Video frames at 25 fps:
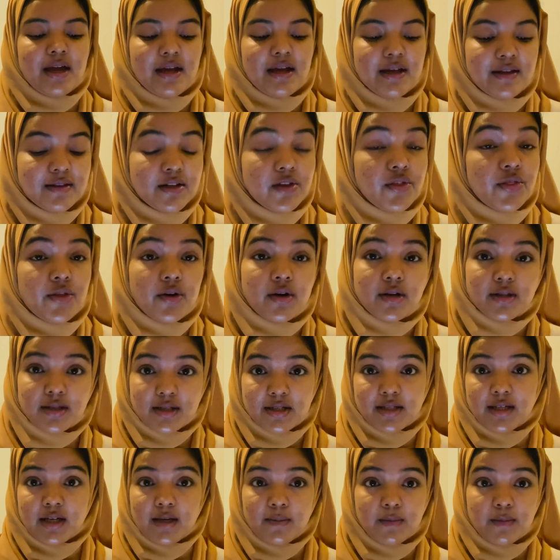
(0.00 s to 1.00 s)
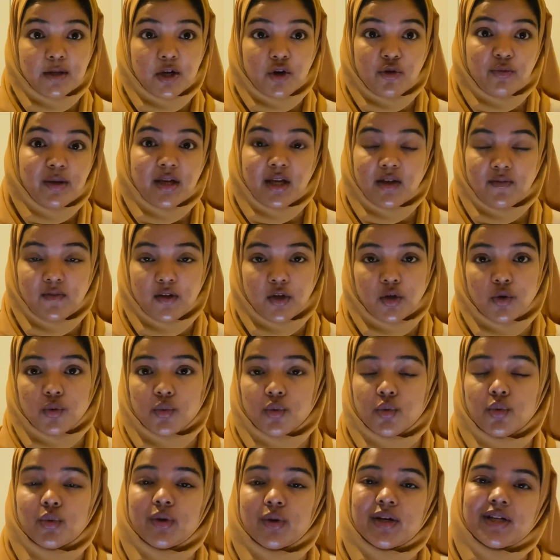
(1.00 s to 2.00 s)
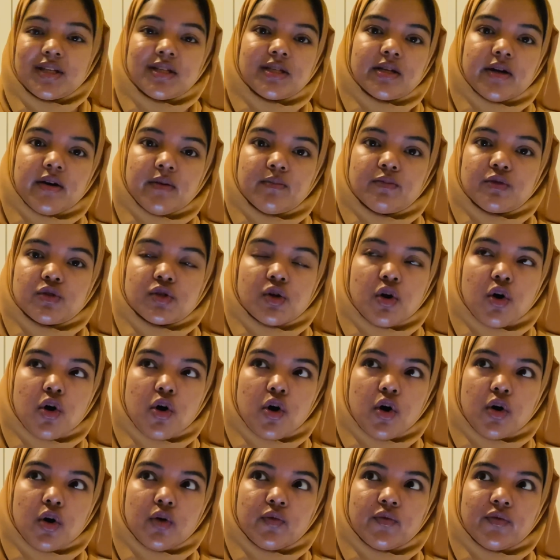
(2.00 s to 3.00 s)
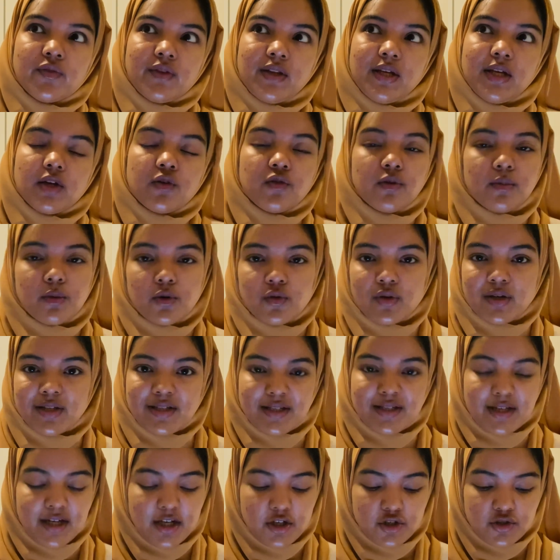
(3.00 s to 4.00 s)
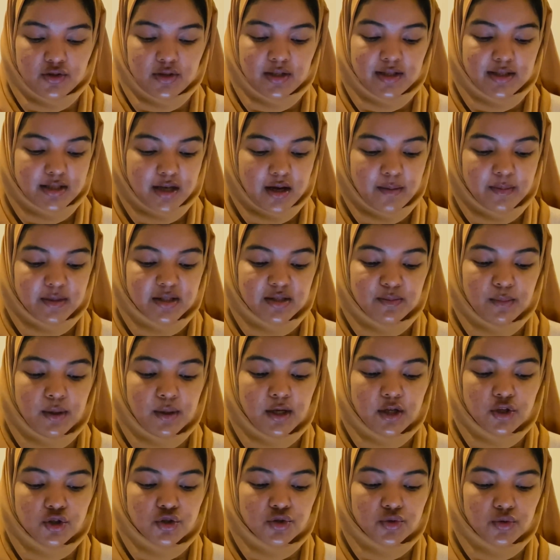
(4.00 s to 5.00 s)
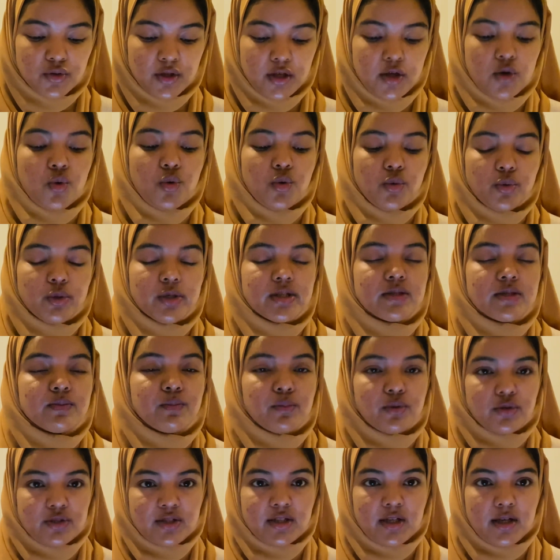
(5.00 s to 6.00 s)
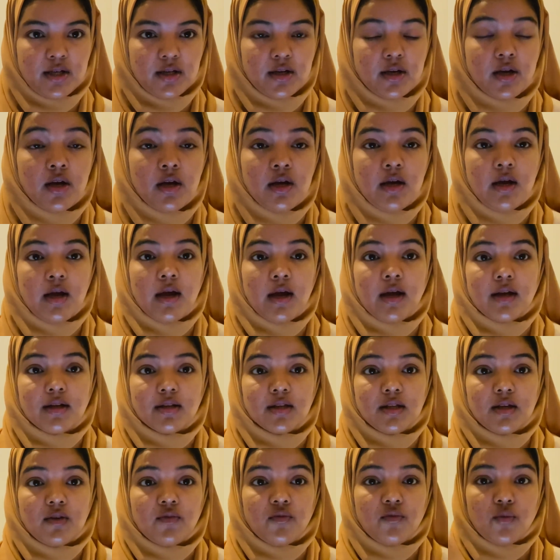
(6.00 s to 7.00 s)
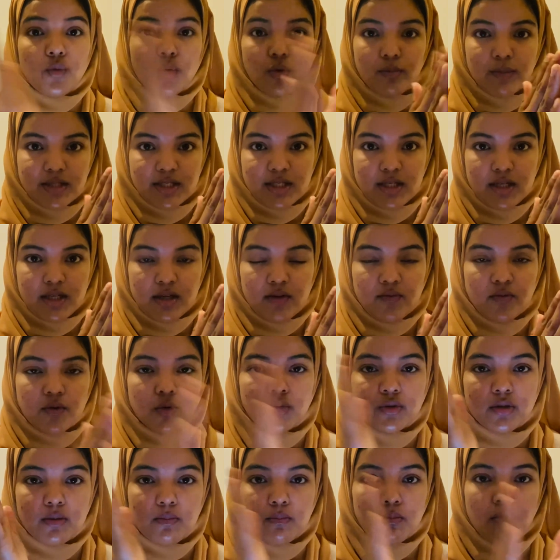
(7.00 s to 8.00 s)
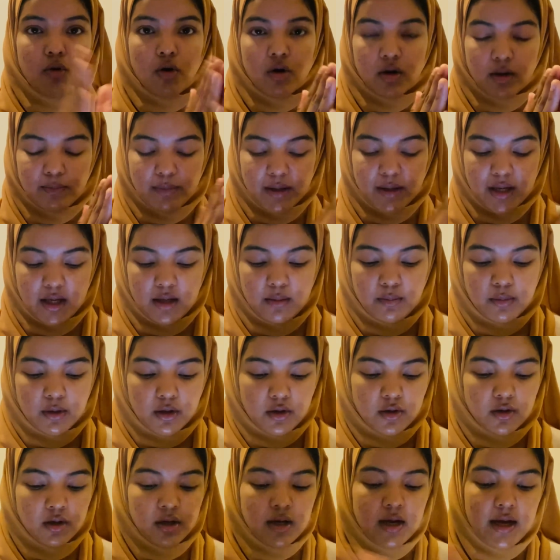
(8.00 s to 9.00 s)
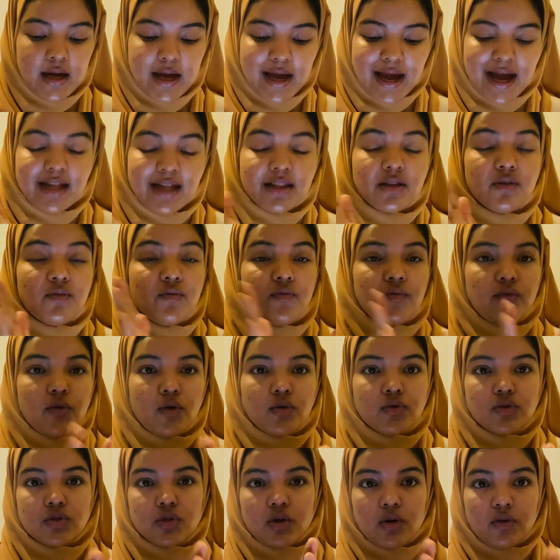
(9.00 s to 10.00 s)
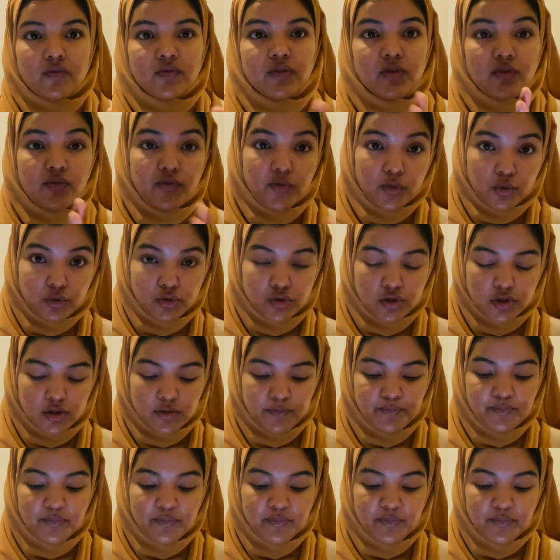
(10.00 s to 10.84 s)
The third tip that I will be giving you all in terms of the criminal litigation exam is making sure that you're always putting the formative or the mock paper at the front of the folder